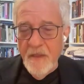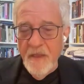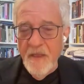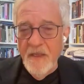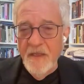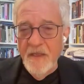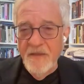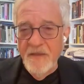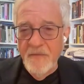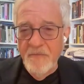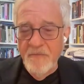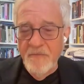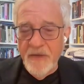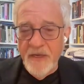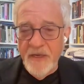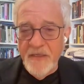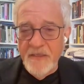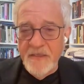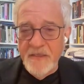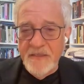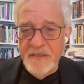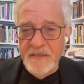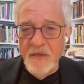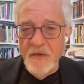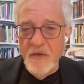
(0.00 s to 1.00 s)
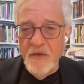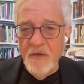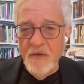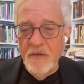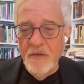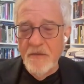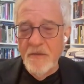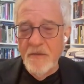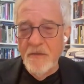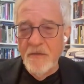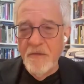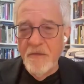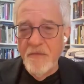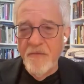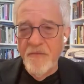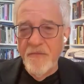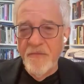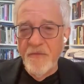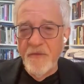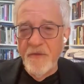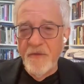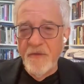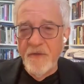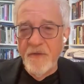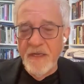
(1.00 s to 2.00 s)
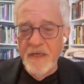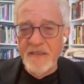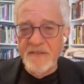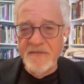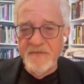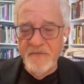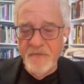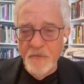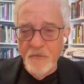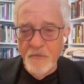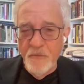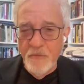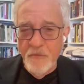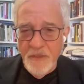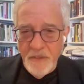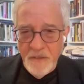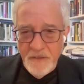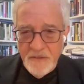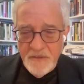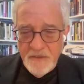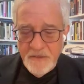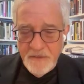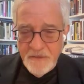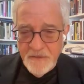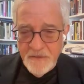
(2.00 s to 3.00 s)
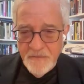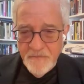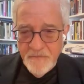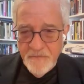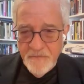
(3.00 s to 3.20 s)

it depends on the next few weeks.